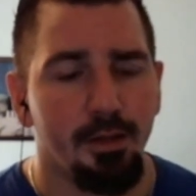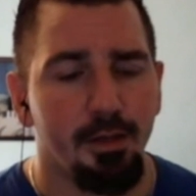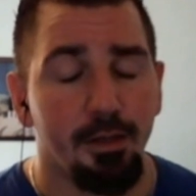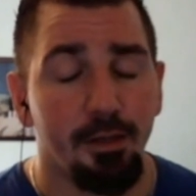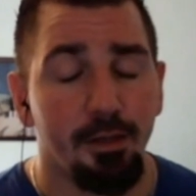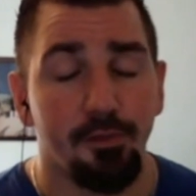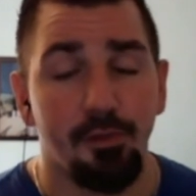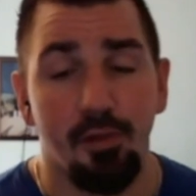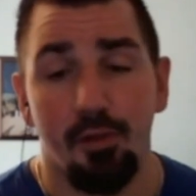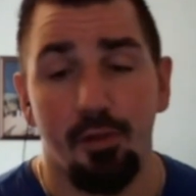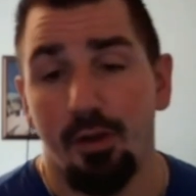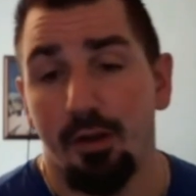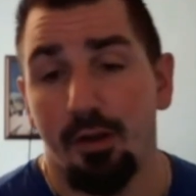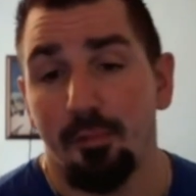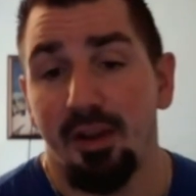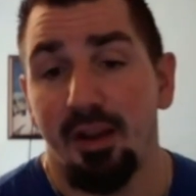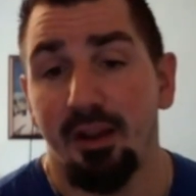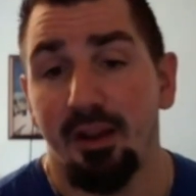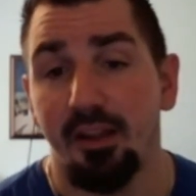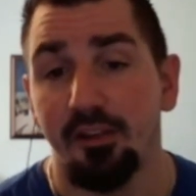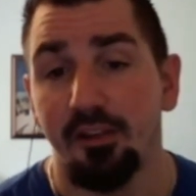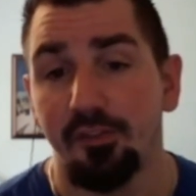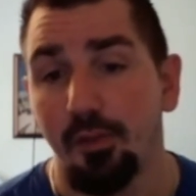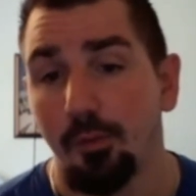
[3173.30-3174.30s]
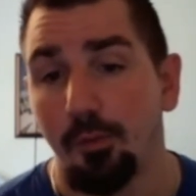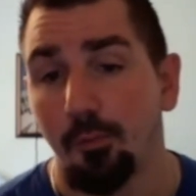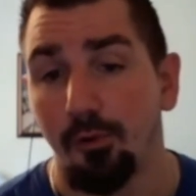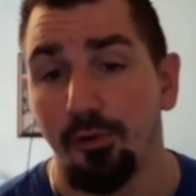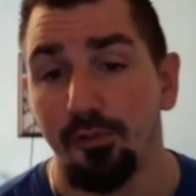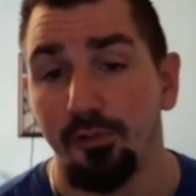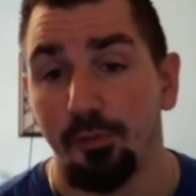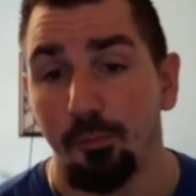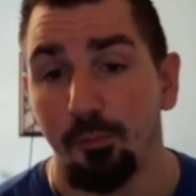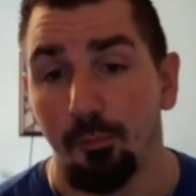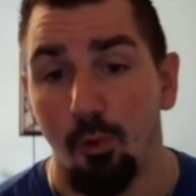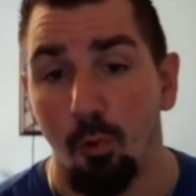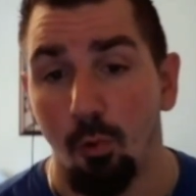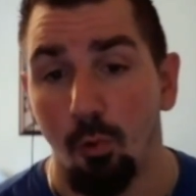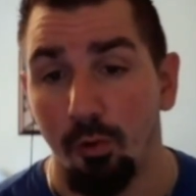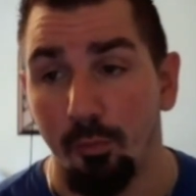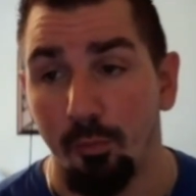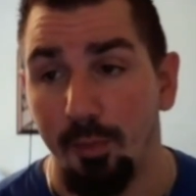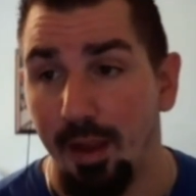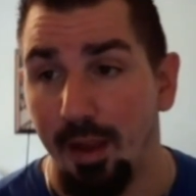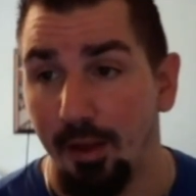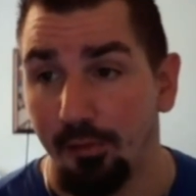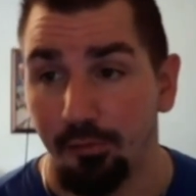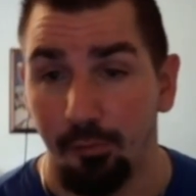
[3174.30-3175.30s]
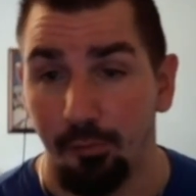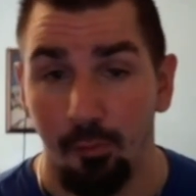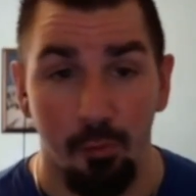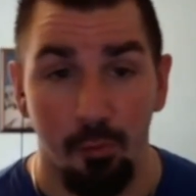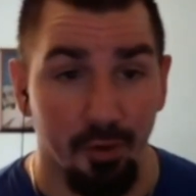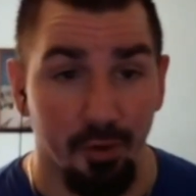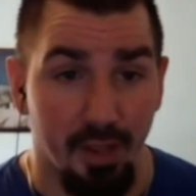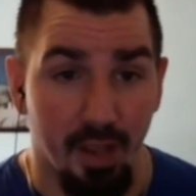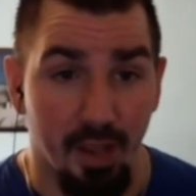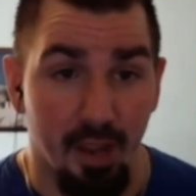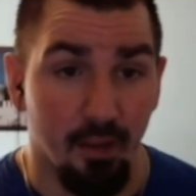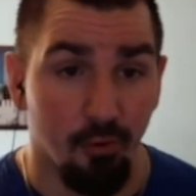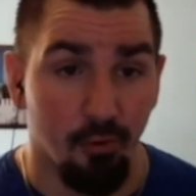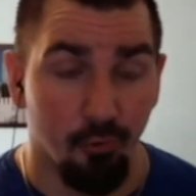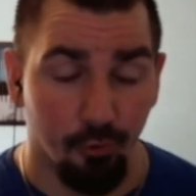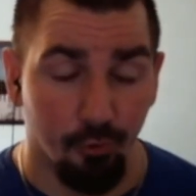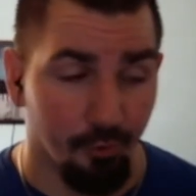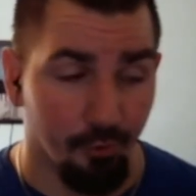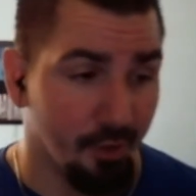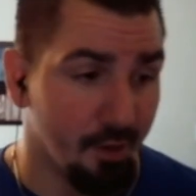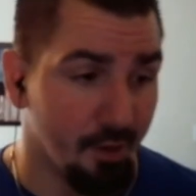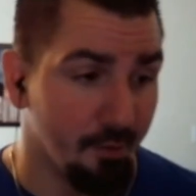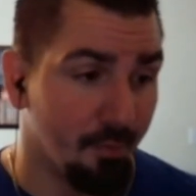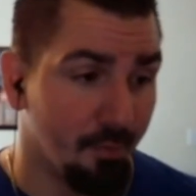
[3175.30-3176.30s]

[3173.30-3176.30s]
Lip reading: So, I mean, I guess there were some quarterbacks throwing occasionally,